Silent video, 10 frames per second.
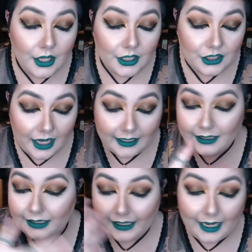
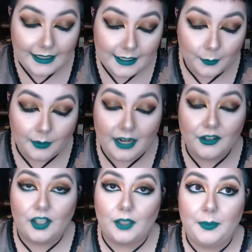Shockingly, I did a brown
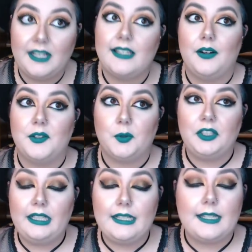look because I was
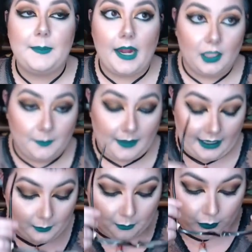really inspired by
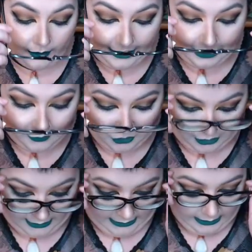a brown
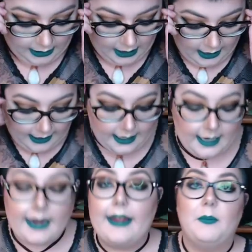shade
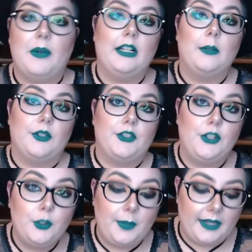in my number
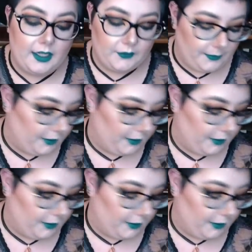2 pick from their